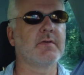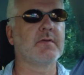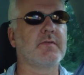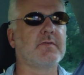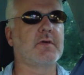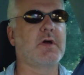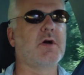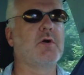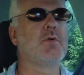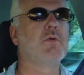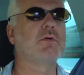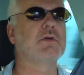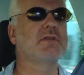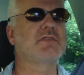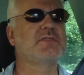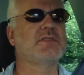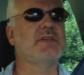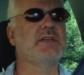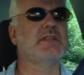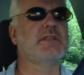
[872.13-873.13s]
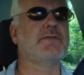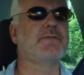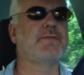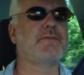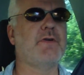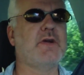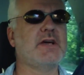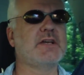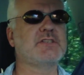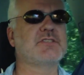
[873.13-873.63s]
So I only see the
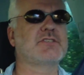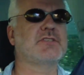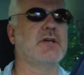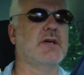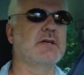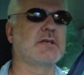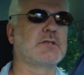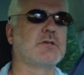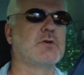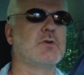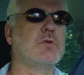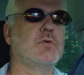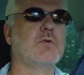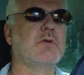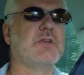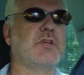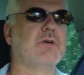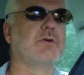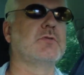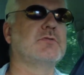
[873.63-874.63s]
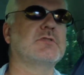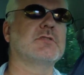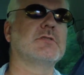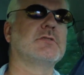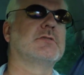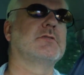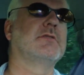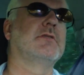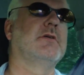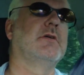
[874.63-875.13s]
fresh and cool news
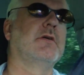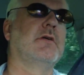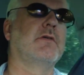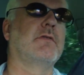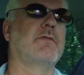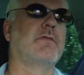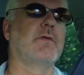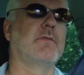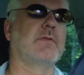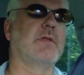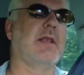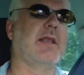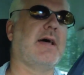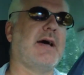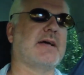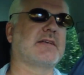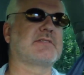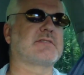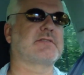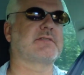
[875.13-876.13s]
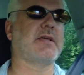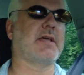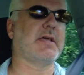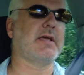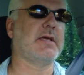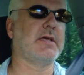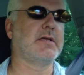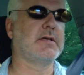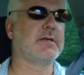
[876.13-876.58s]
from the last day.